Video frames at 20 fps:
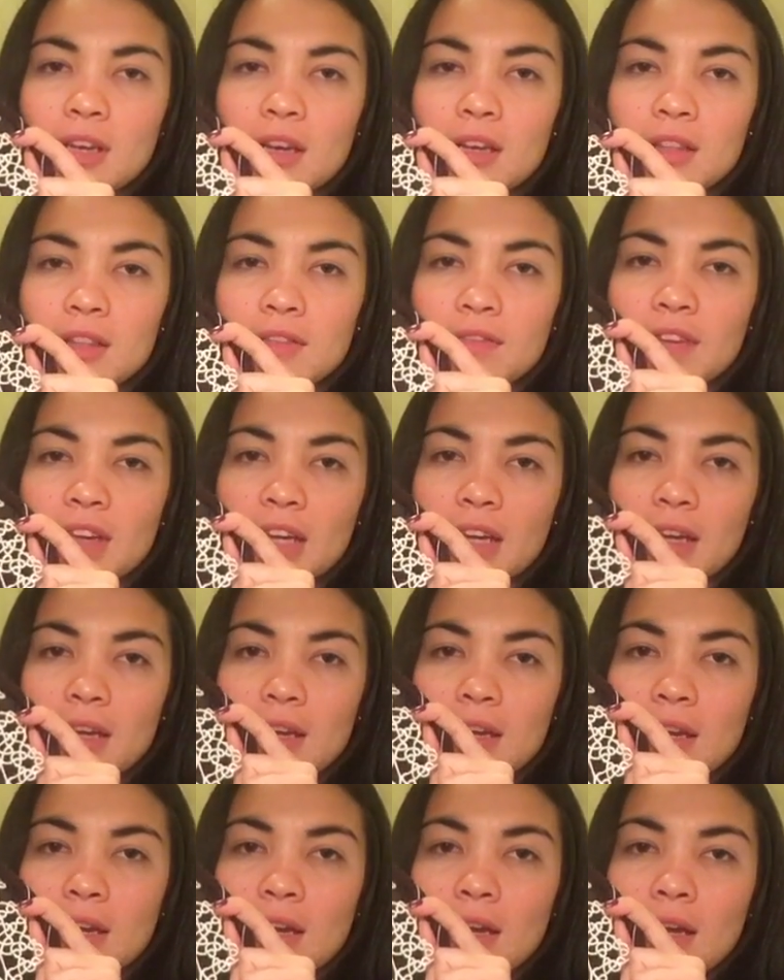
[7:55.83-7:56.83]
on the very
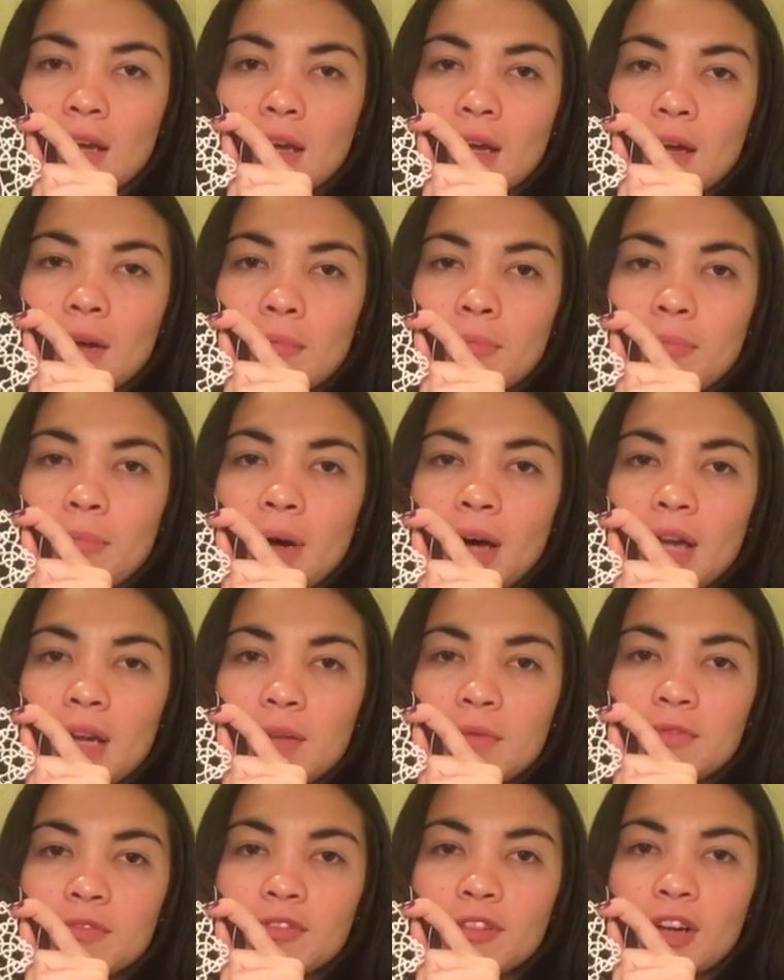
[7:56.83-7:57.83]

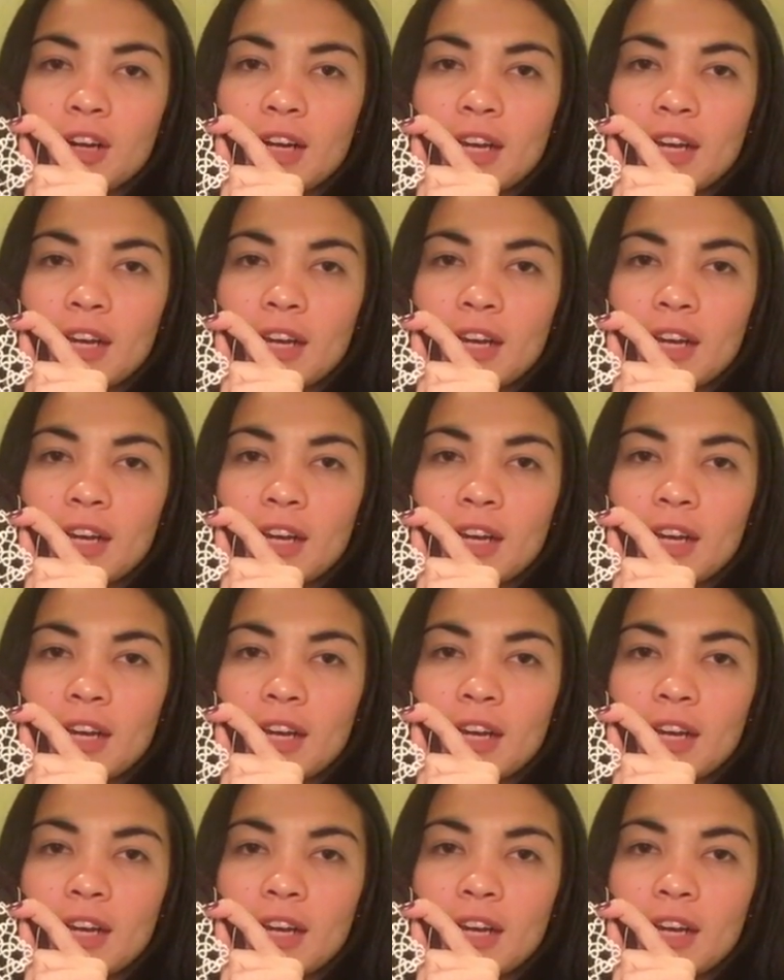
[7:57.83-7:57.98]
bottom for our